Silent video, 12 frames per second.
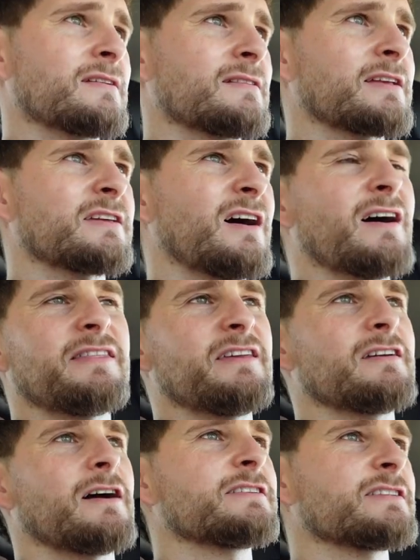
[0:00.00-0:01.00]
Like, I
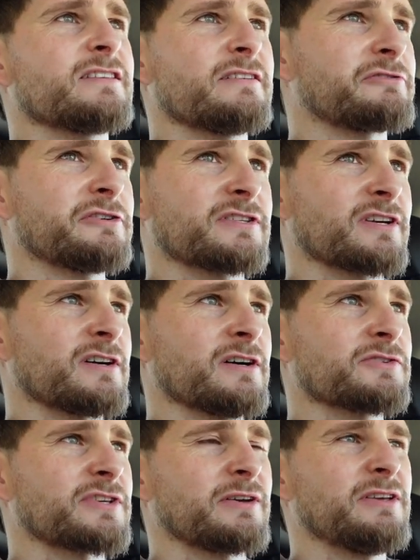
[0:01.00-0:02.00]
think guys are different to
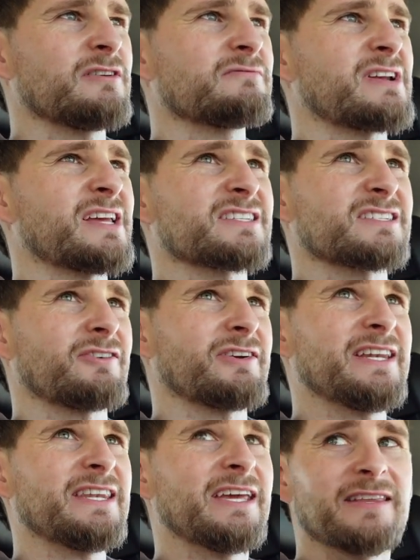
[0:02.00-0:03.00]
girls. Like, you don't
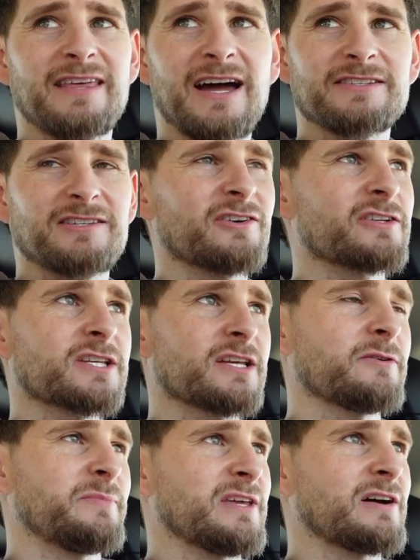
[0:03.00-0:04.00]
necessarily need that. And honestly,
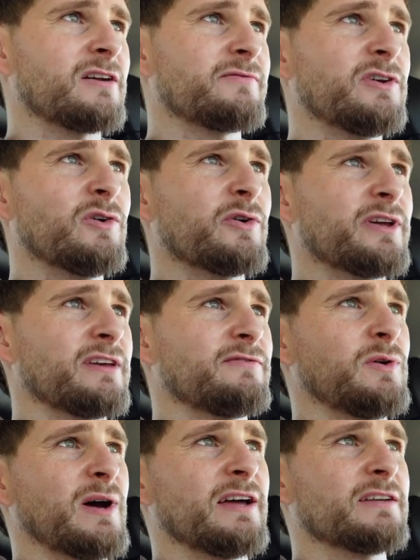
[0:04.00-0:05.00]
it would be kind of annoying if
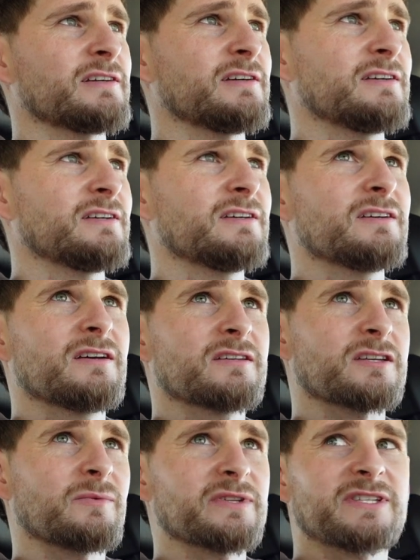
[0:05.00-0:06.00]
you had
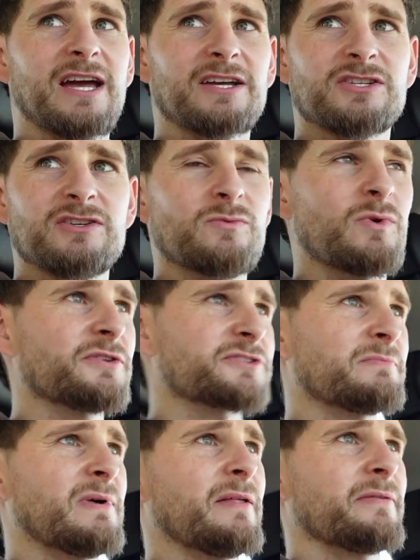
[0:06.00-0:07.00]
someone texting you once
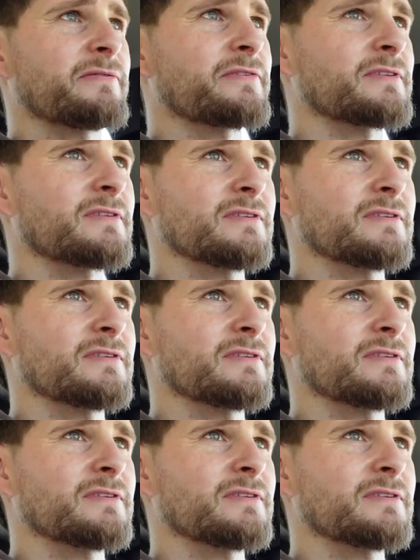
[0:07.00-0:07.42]
a month.